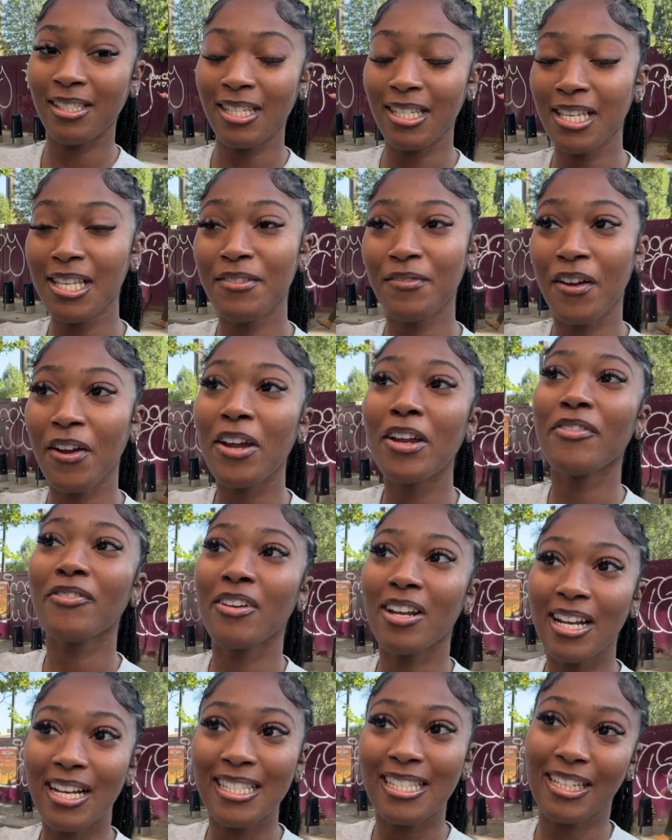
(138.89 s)
This is very
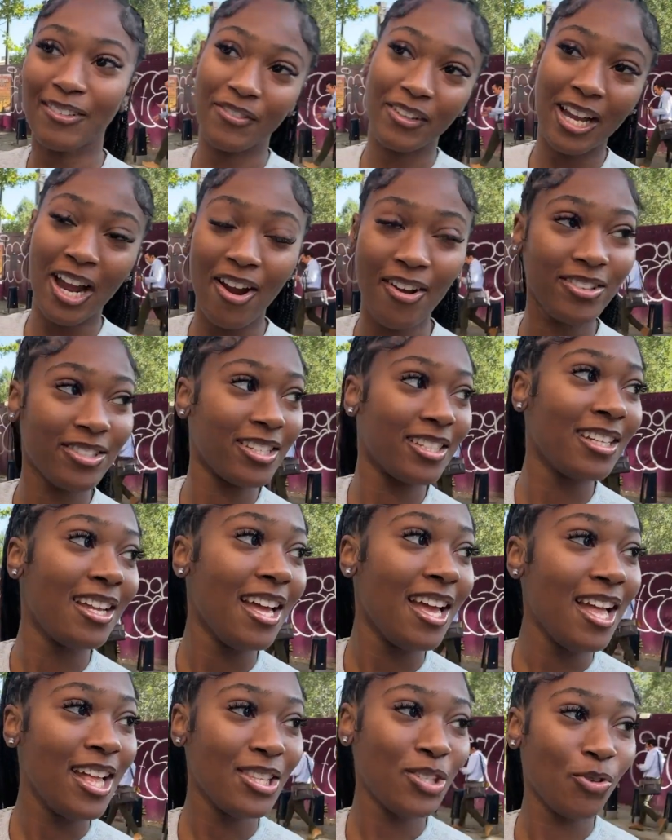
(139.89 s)
realistic for Carrington
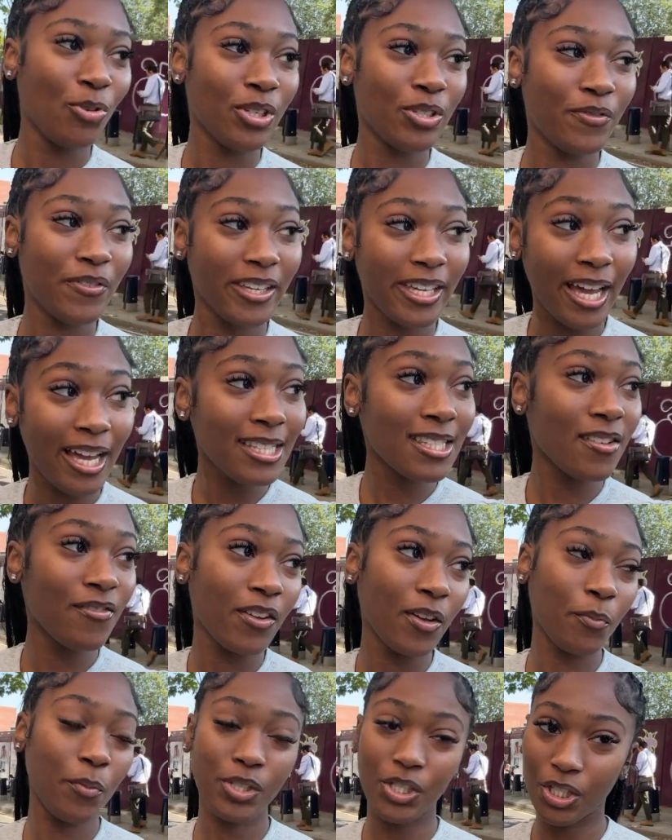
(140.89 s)
to always forget
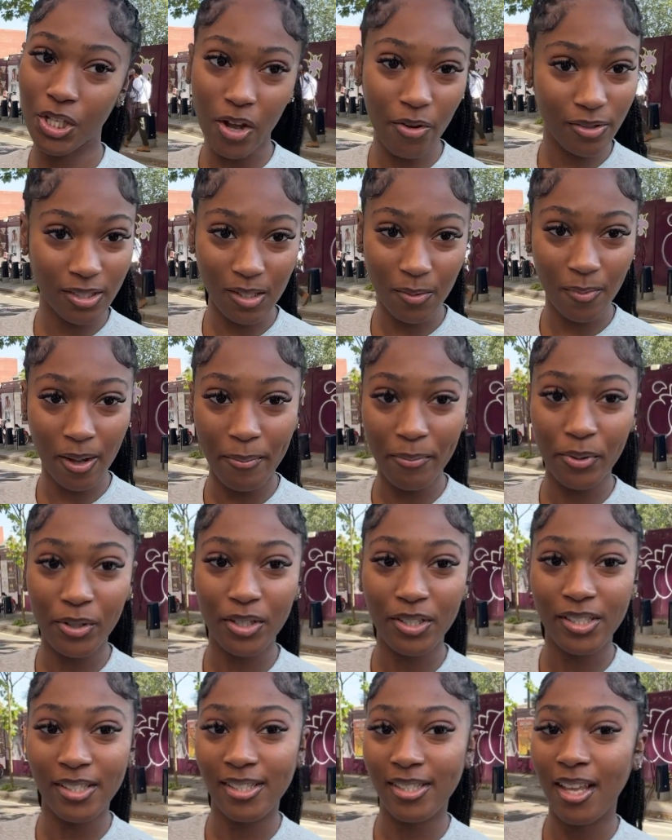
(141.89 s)
something when she's going somewhere,
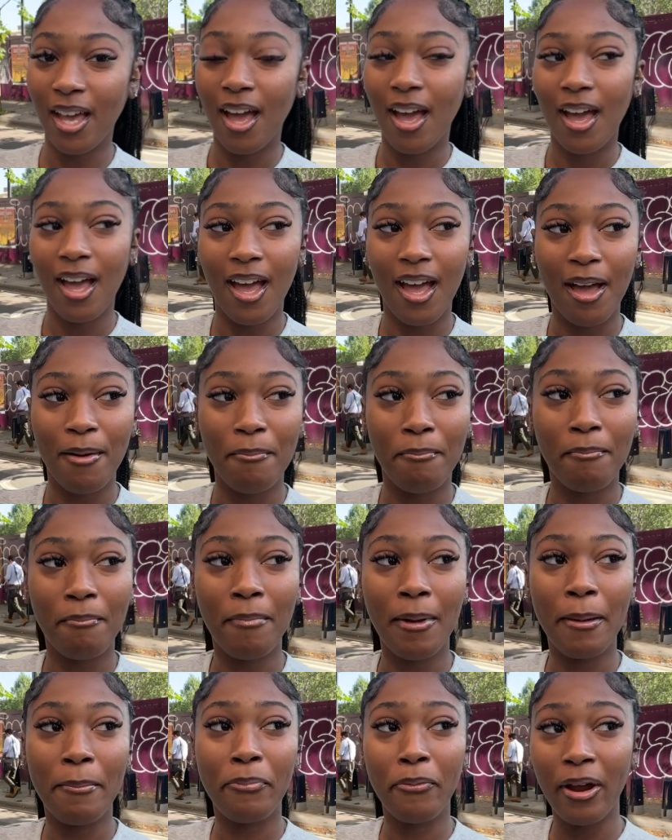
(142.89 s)
because
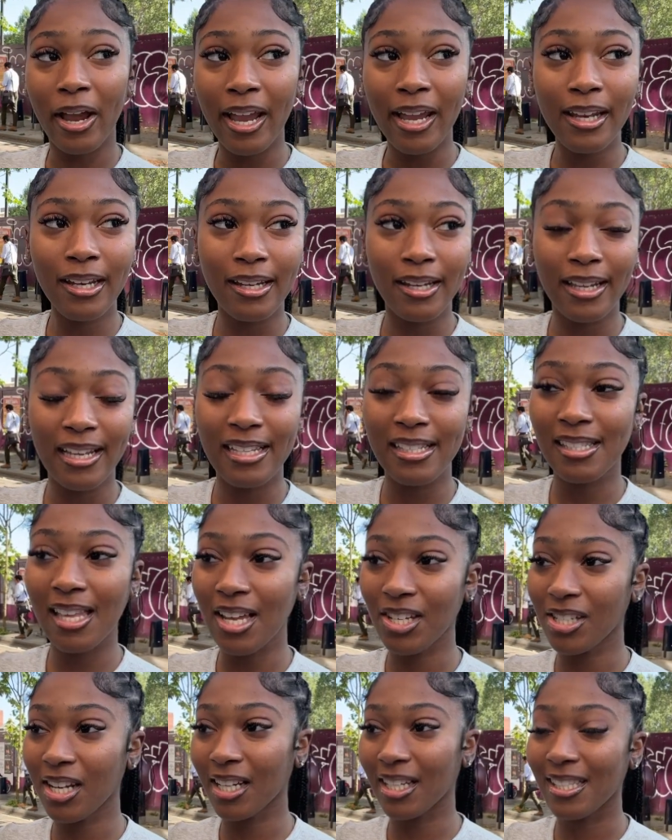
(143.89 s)
my brain is
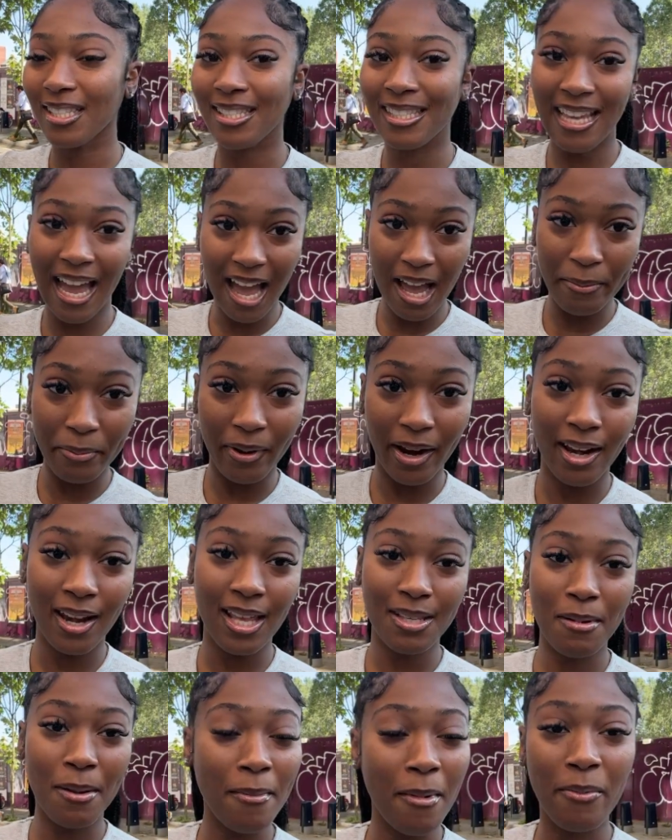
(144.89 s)
actually like a scatterbrain,
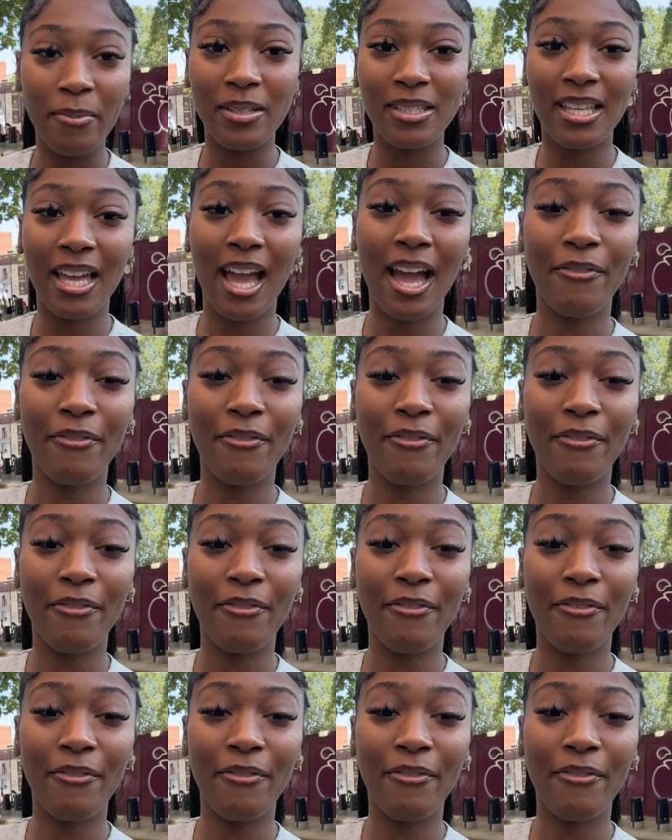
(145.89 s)
as my mum would say.